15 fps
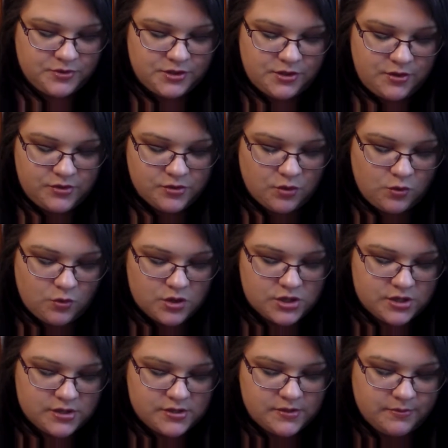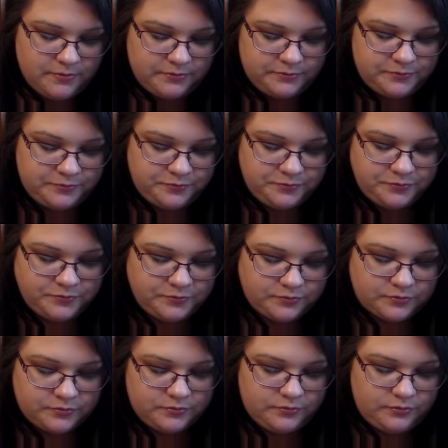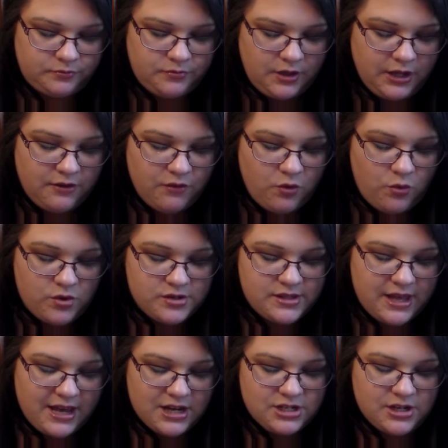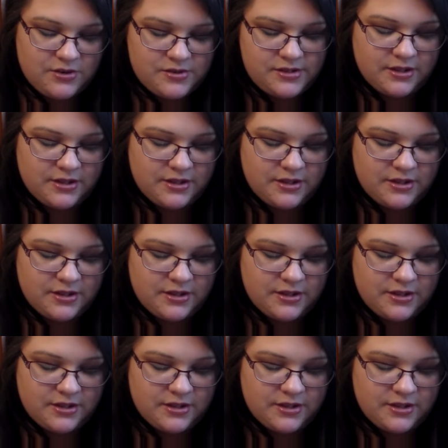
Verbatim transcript: so those are gorgeous. And of course the eyeshadow